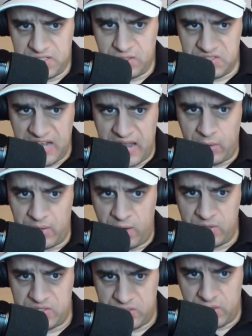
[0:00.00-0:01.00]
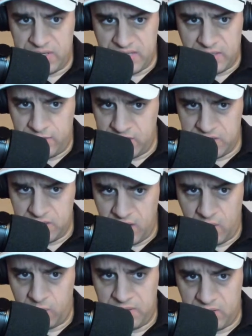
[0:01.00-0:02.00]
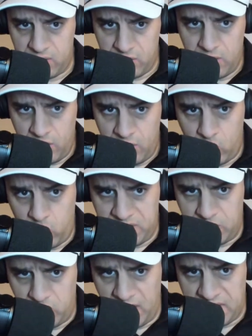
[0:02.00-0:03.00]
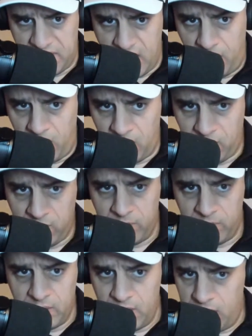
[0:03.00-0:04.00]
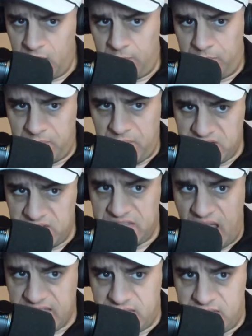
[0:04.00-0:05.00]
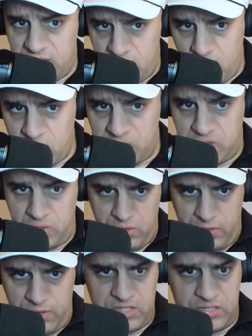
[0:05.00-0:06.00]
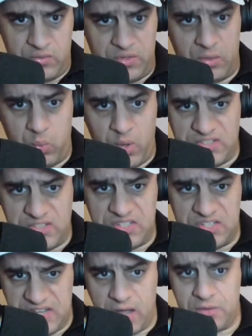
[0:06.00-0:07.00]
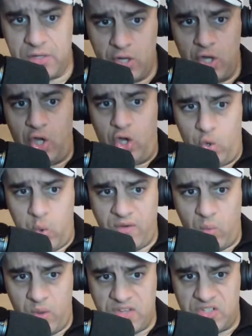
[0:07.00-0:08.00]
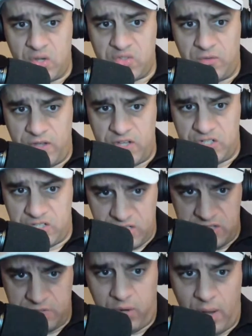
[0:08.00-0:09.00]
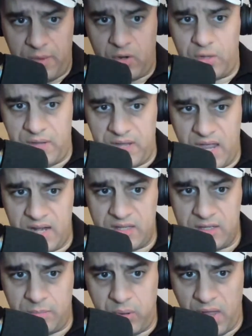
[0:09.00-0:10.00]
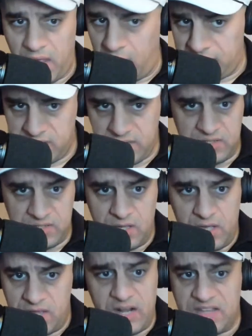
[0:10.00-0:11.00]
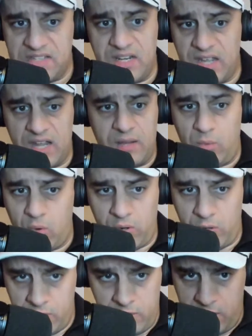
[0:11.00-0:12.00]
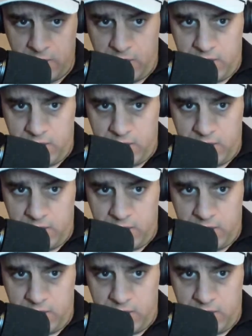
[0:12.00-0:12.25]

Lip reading: there's still Seattle and Arizona in that division. I would be quick to write them off. But basically, those 2 divisions with the West and the South, whoever wins those divisions is probably going to be headed to the playoffs because they're not sending any more